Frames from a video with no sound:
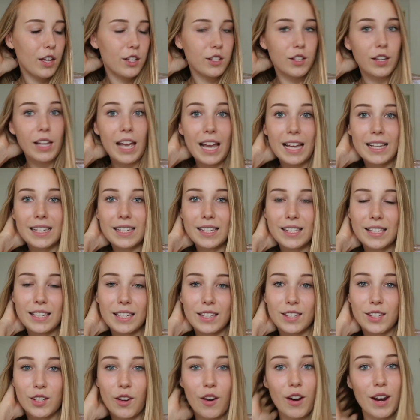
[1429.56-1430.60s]
So yes,
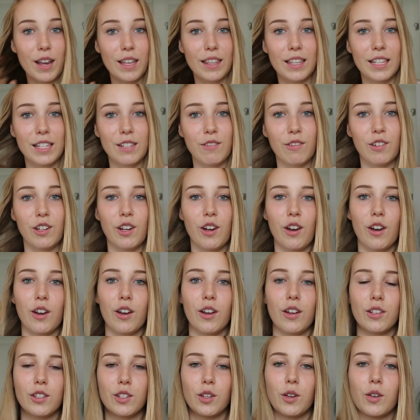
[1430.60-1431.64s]
sorry this
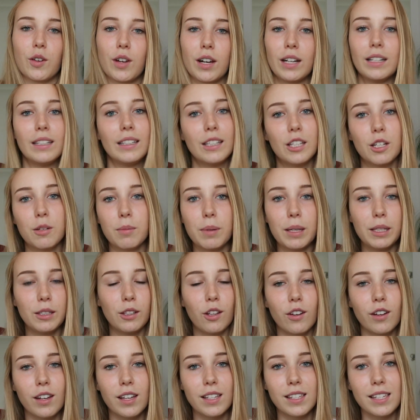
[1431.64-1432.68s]
video took a little bit
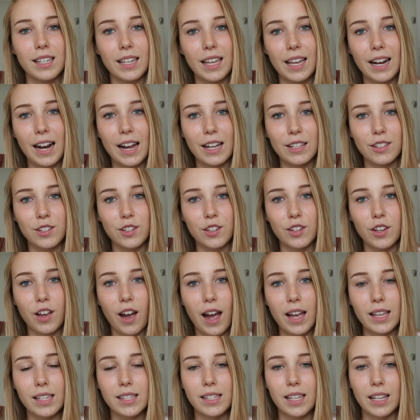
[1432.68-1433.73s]
longer to get out to you
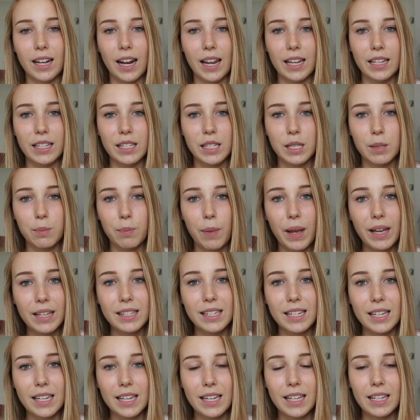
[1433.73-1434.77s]
guys than I
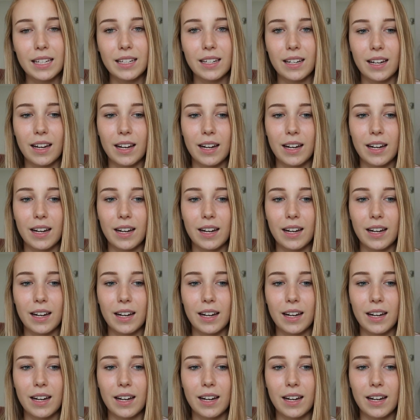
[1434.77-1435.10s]
expected.